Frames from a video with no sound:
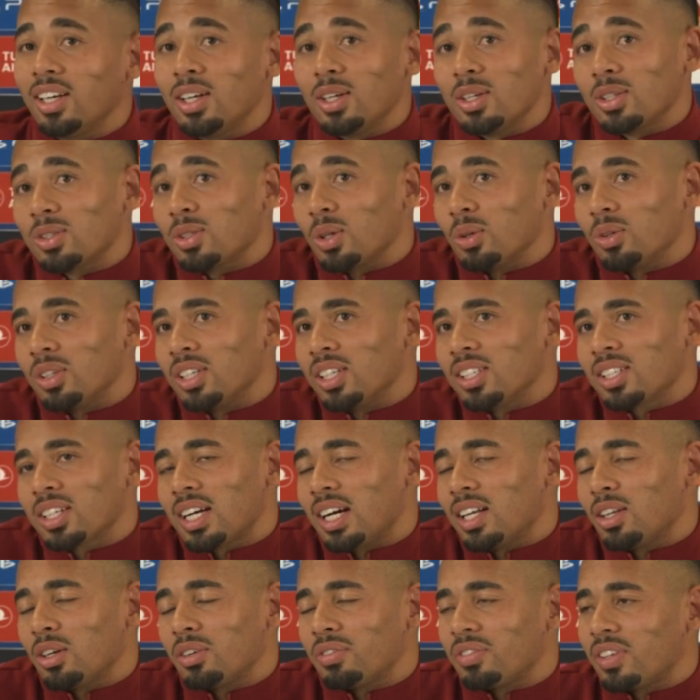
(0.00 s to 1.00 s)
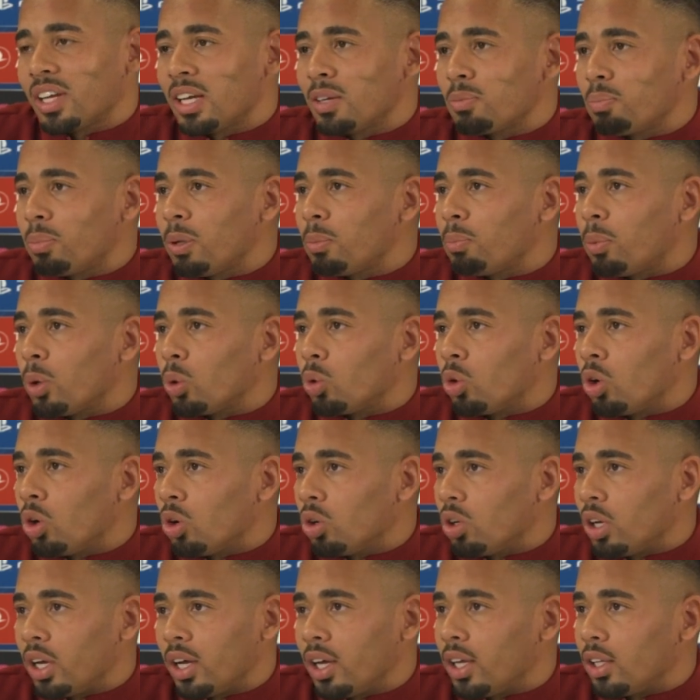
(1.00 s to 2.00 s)
So this kind of thing, people
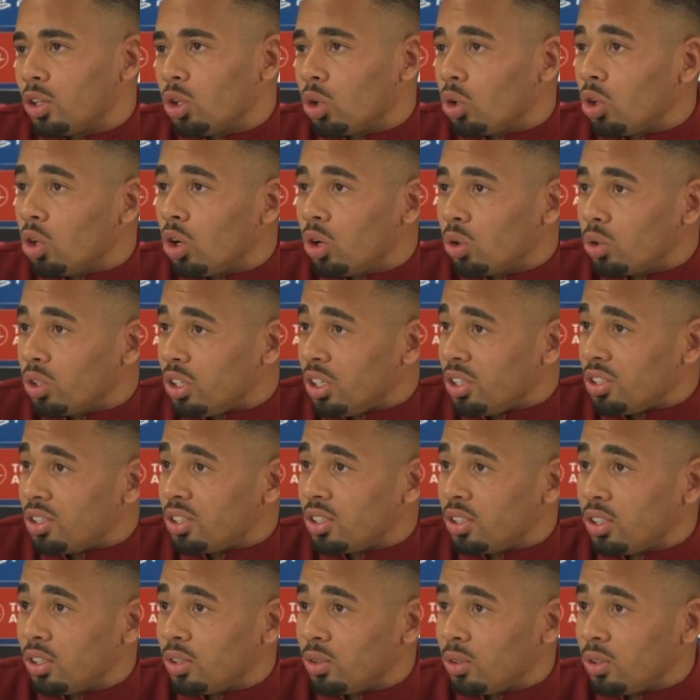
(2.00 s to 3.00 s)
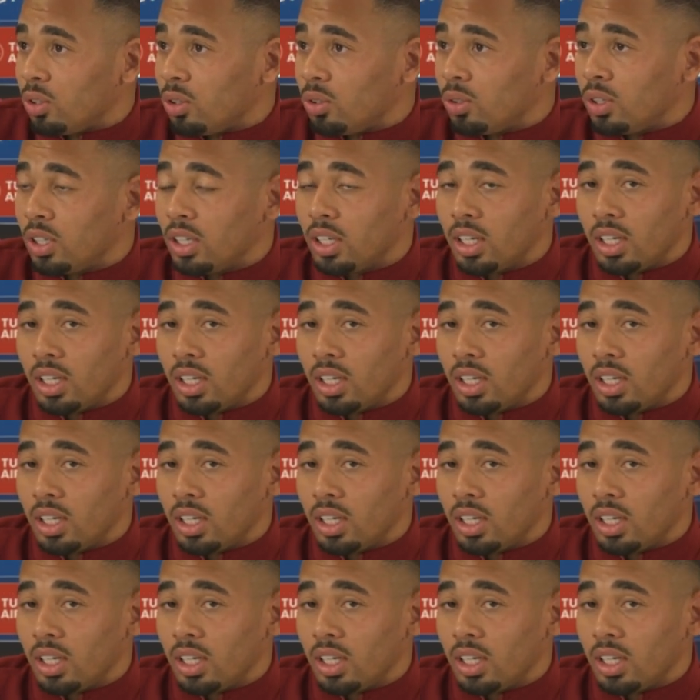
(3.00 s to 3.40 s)
know, uh, don't know this, you know.